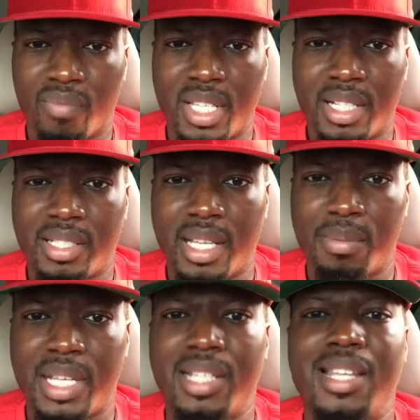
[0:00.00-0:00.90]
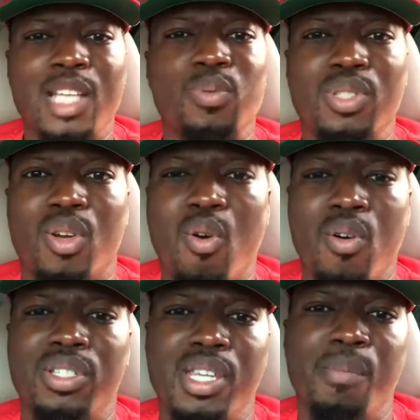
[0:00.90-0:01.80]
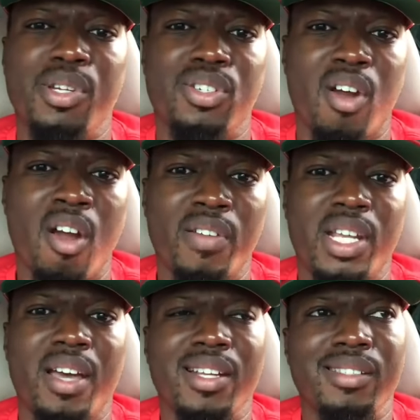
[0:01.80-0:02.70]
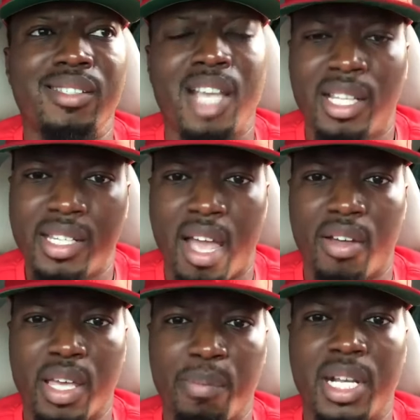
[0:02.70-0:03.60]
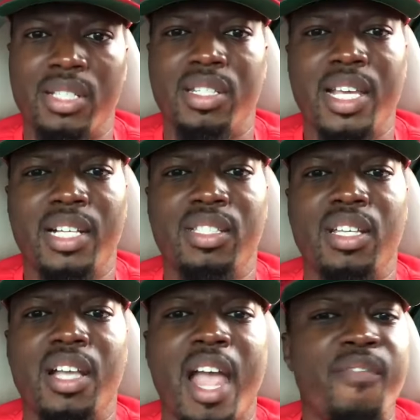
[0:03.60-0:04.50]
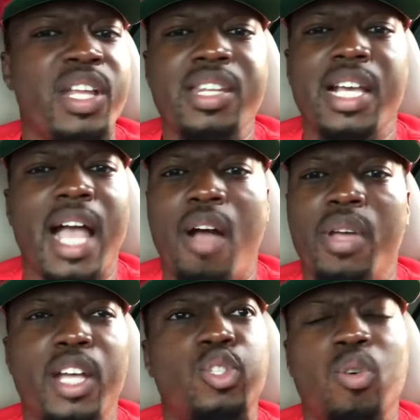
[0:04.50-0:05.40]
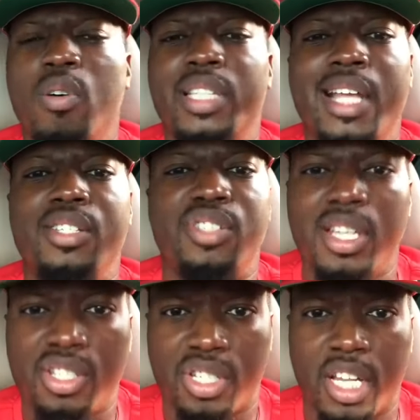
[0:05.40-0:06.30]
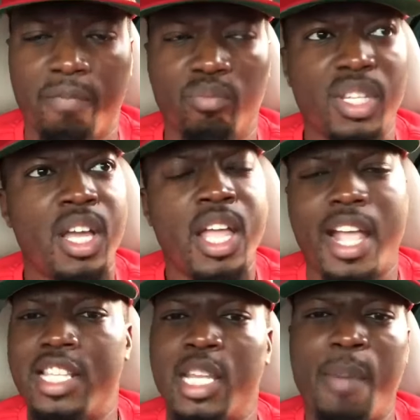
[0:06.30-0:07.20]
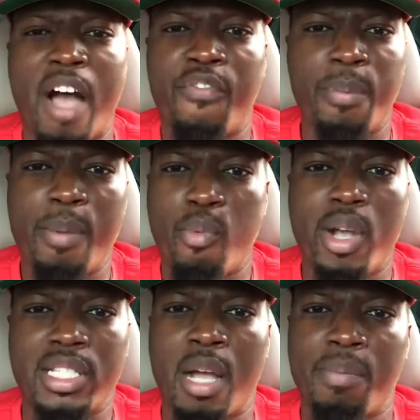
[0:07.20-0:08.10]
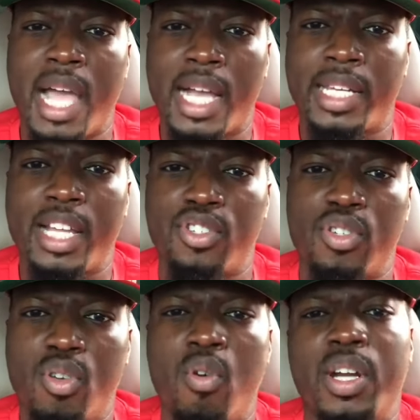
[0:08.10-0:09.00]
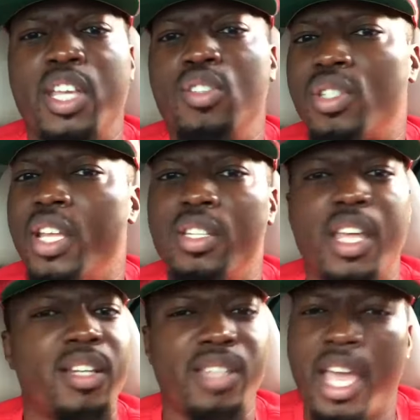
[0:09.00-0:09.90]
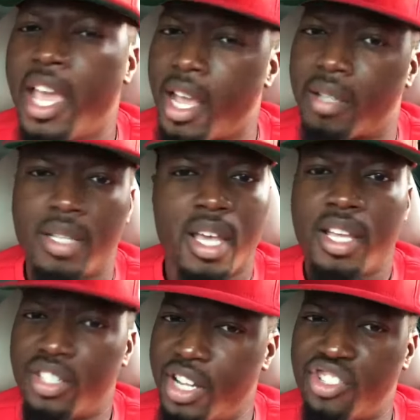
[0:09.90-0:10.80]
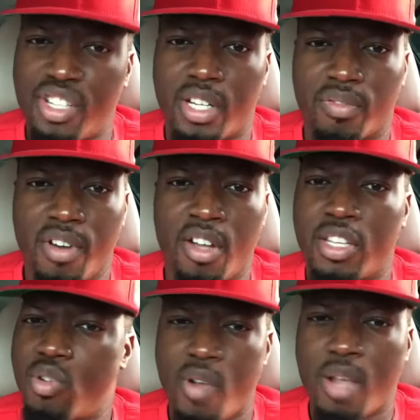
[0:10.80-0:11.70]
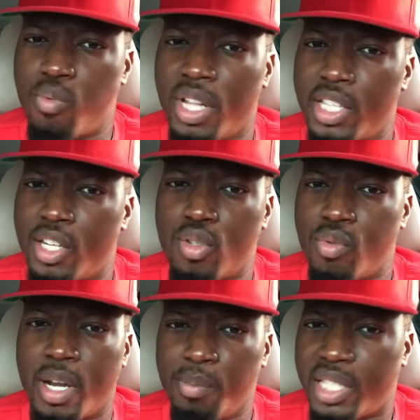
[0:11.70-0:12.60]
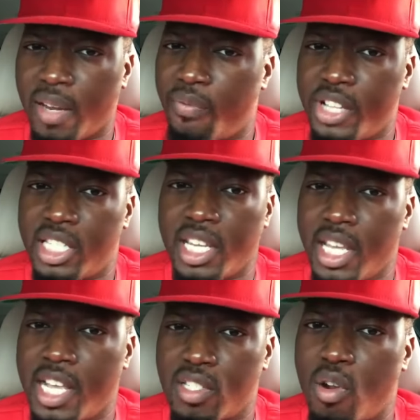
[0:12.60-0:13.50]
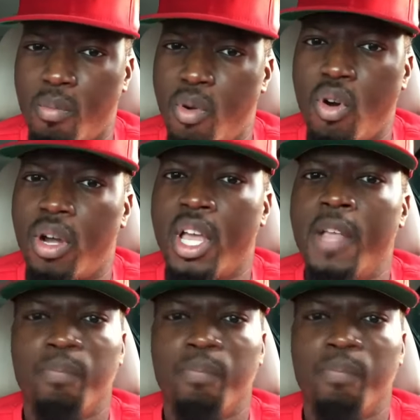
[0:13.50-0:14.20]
You understand what I'm saying? That's what's causing the majority of the telling out here because niggas, every nigga out here talk that G shit until them alphabet boys come knocking at your door. Then, then, then yeah, then shit is real. And you ain't willing to do them 10, 15 years no more